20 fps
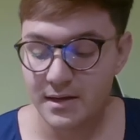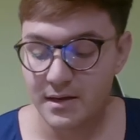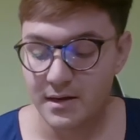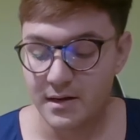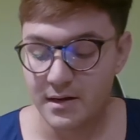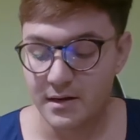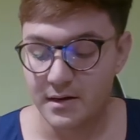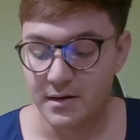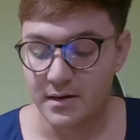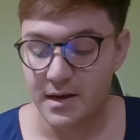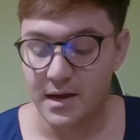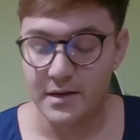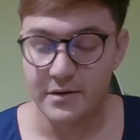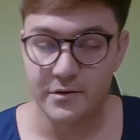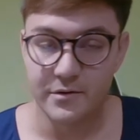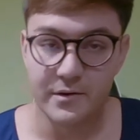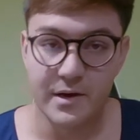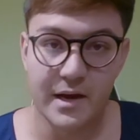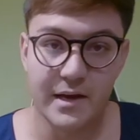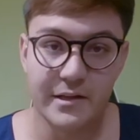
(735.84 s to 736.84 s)
Uh, I
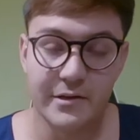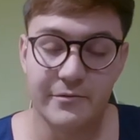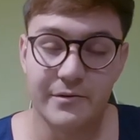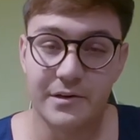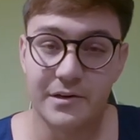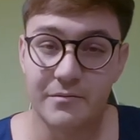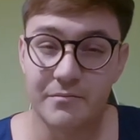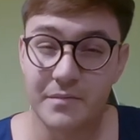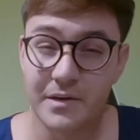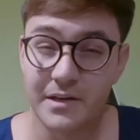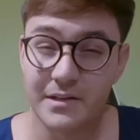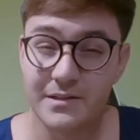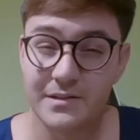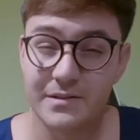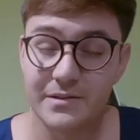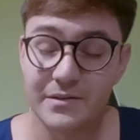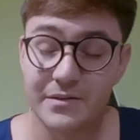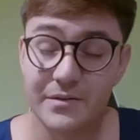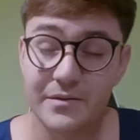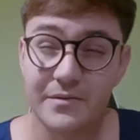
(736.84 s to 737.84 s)
do highly recommend
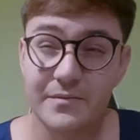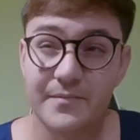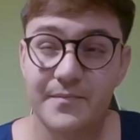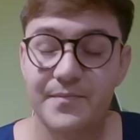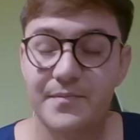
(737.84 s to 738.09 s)
still.